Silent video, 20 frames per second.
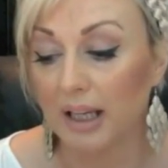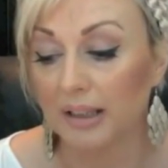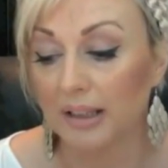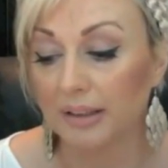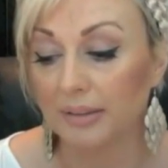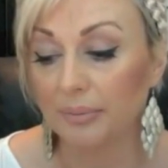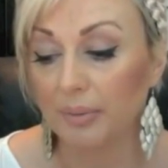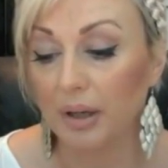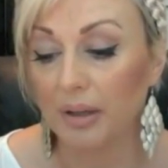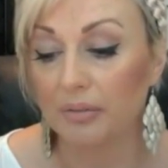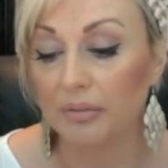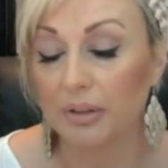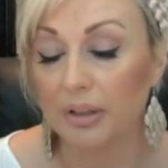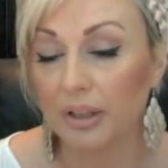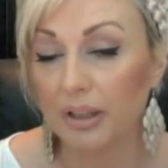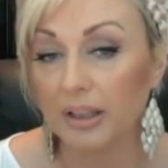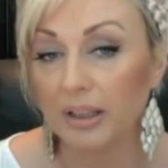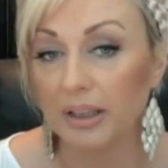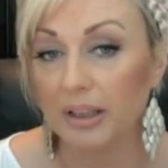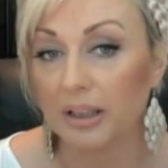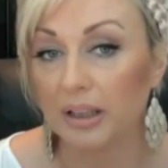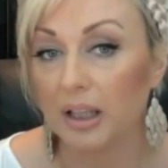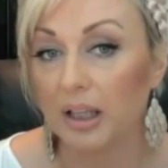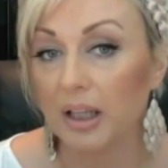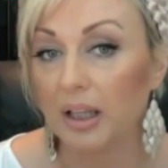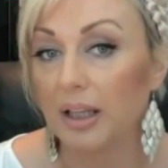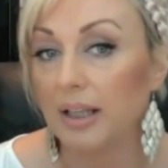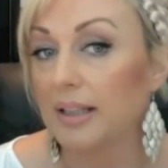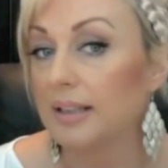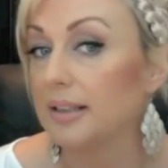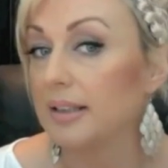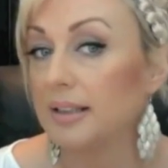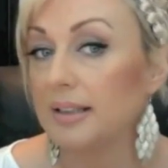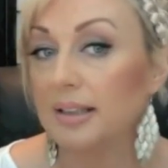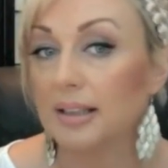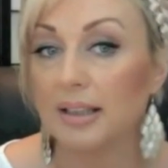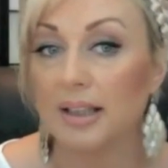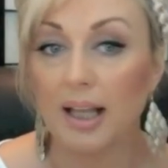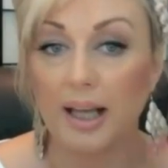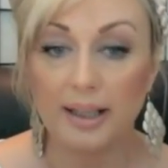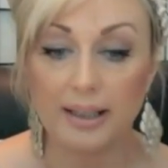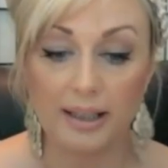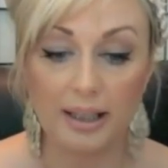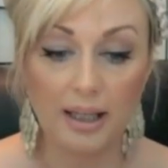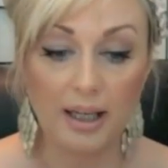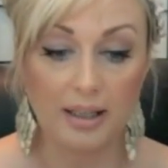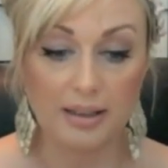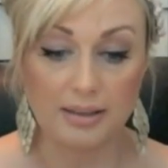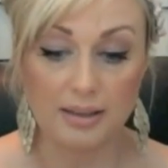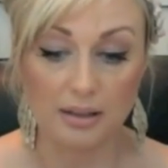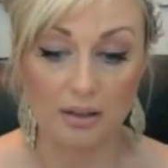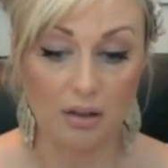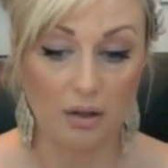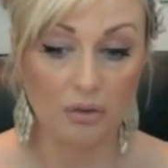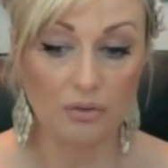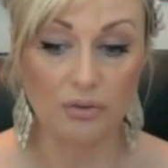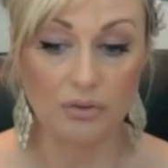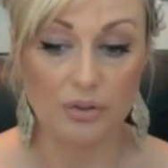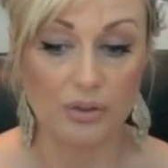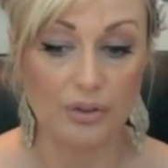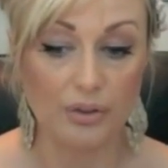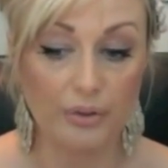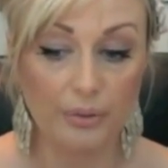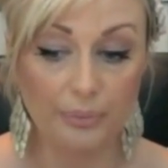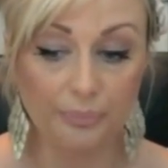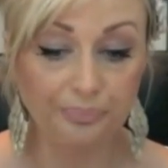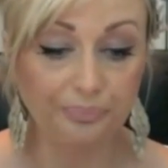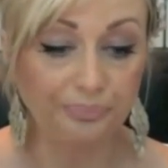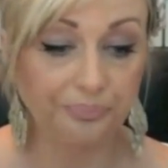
I, I really didn't like it as a contour.